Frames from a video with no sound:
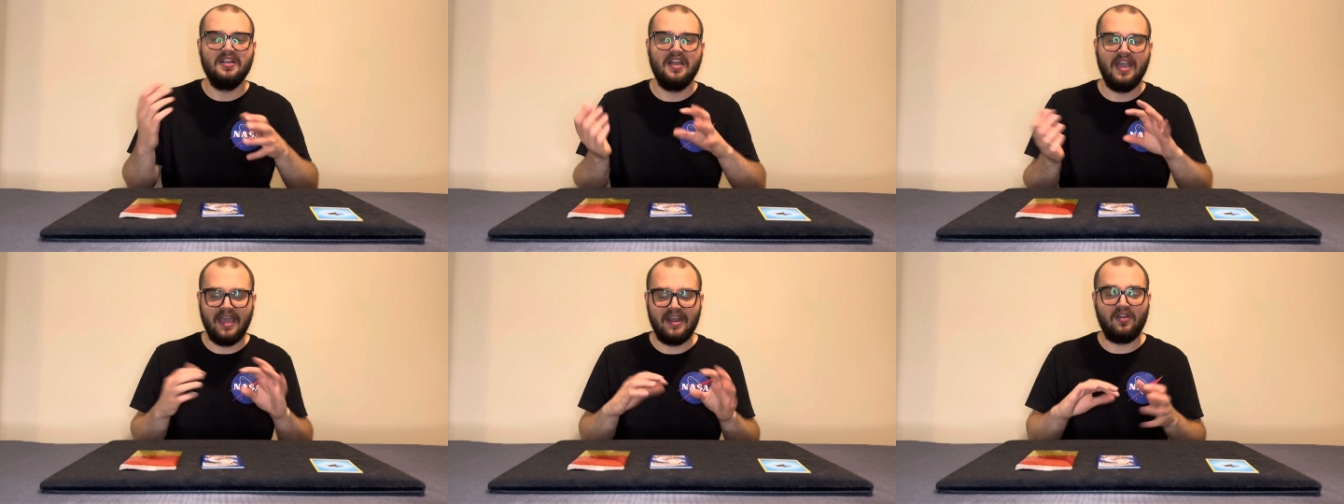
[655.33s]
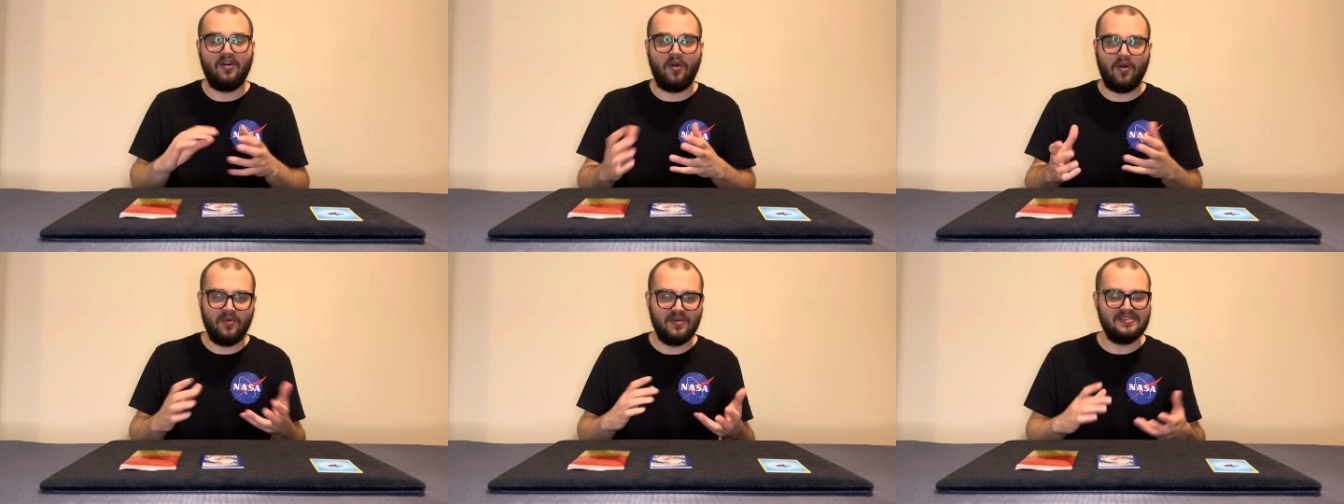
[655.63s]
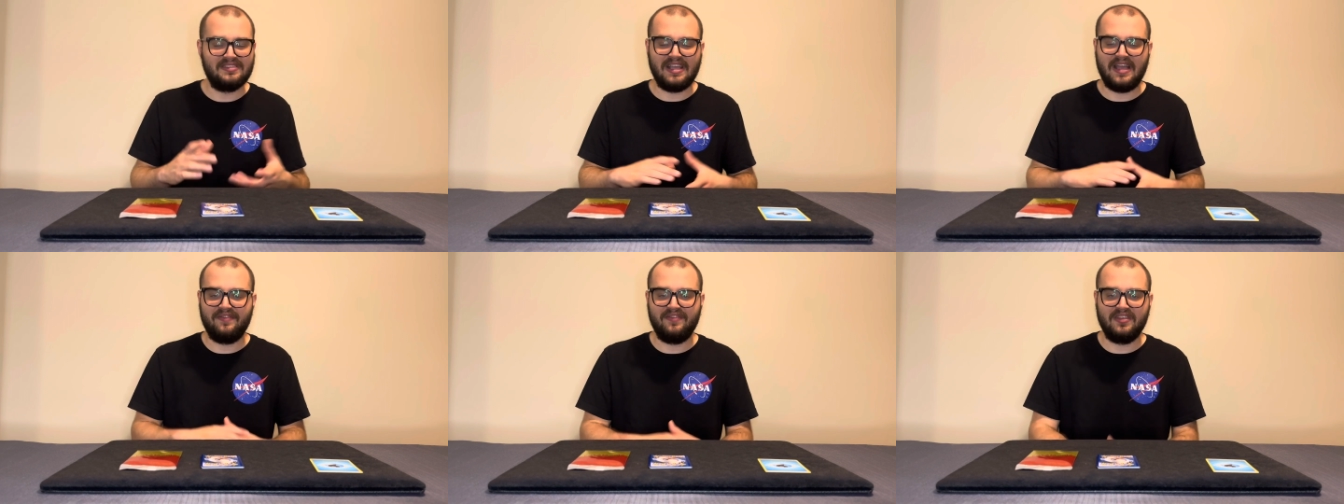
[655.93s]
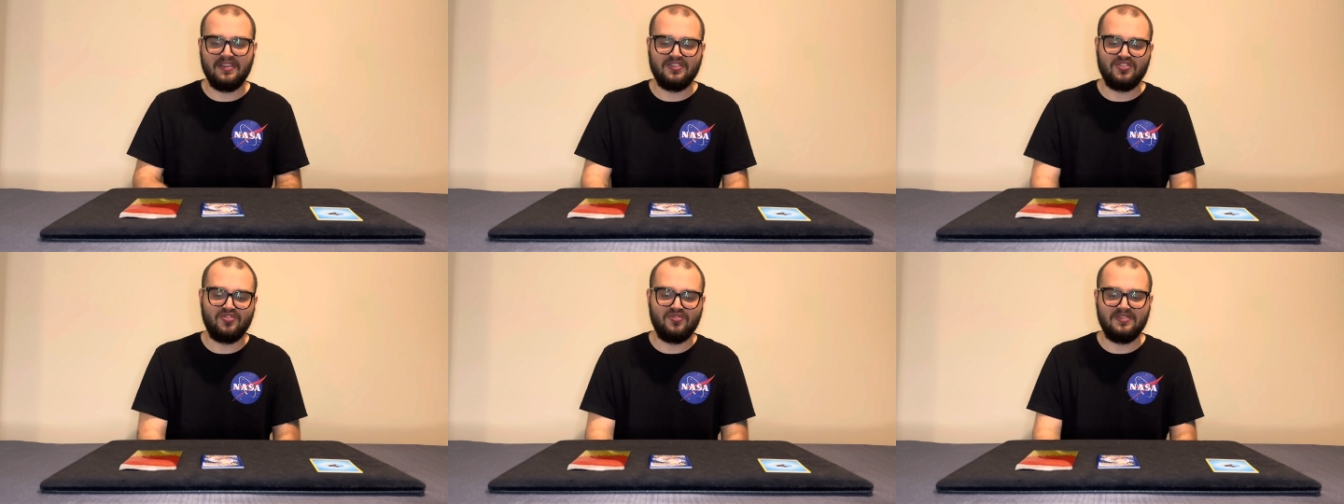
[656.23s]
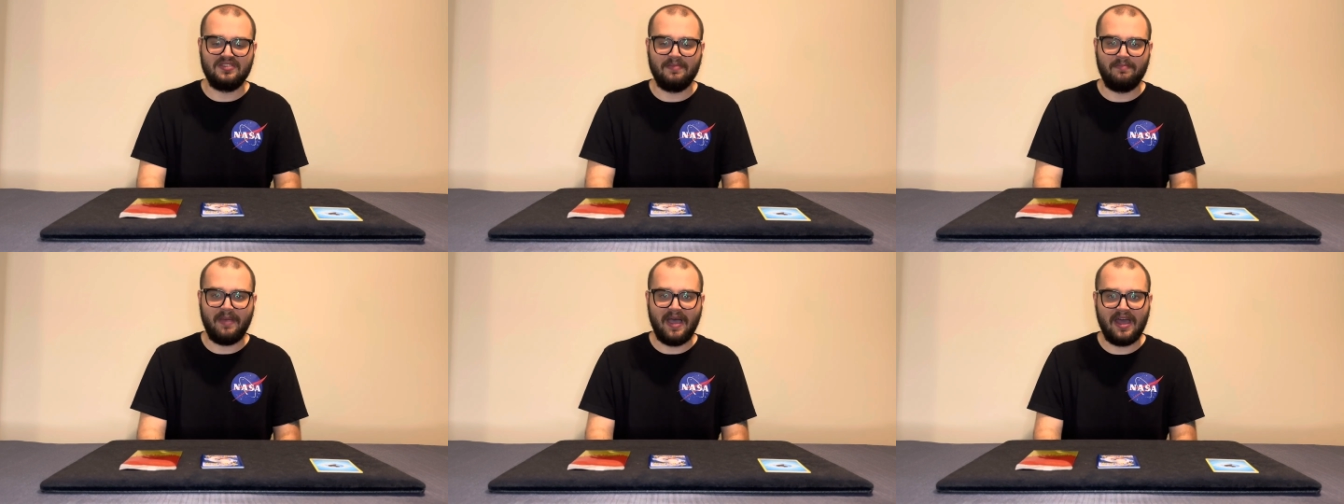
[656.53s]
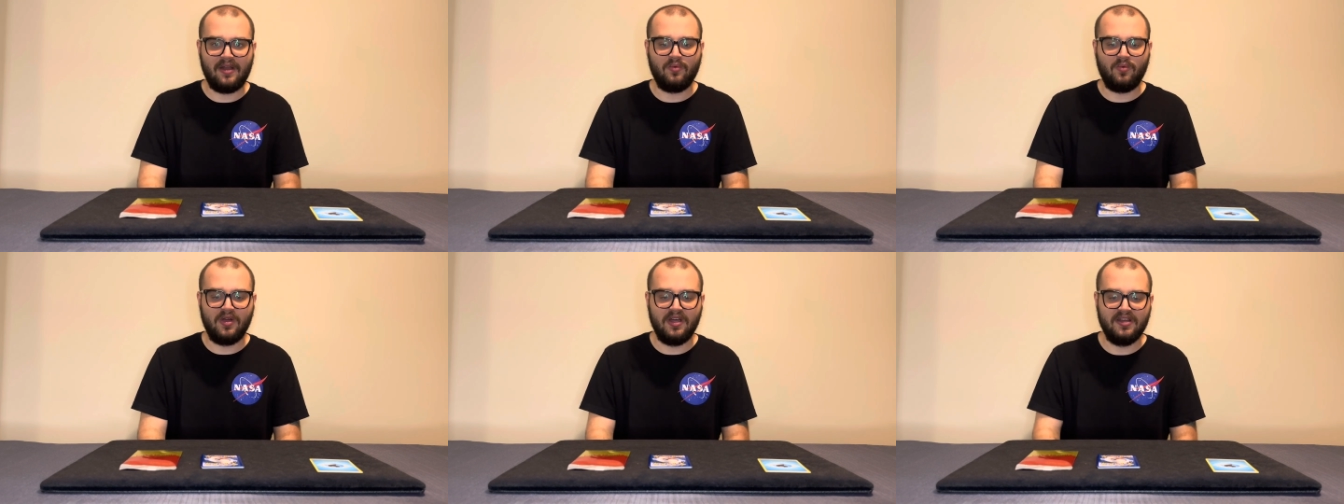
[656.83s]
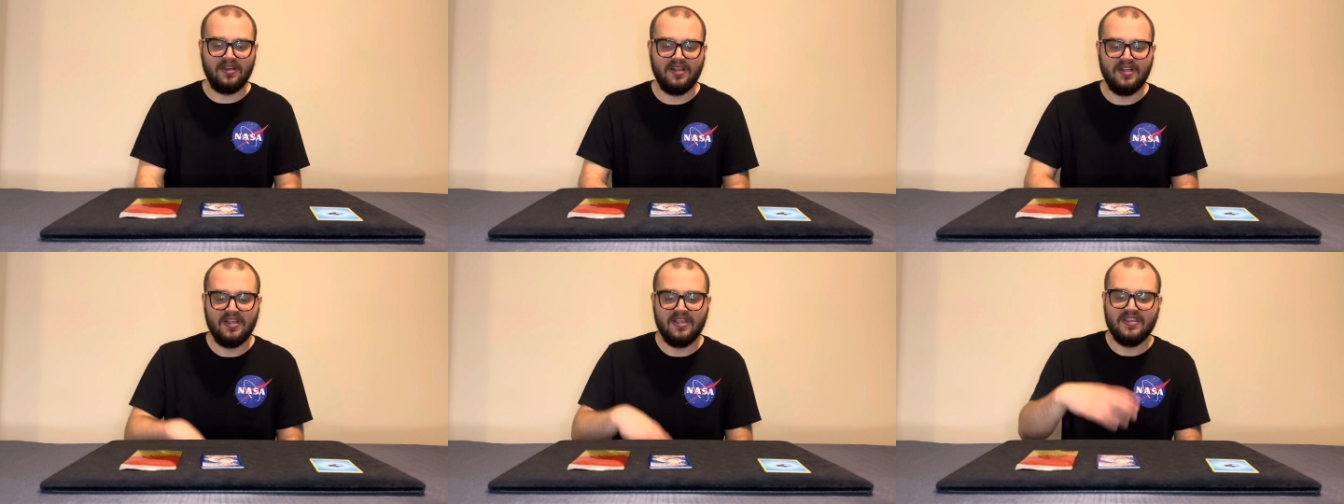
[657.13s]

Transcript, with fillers: and always having us choose the bad one.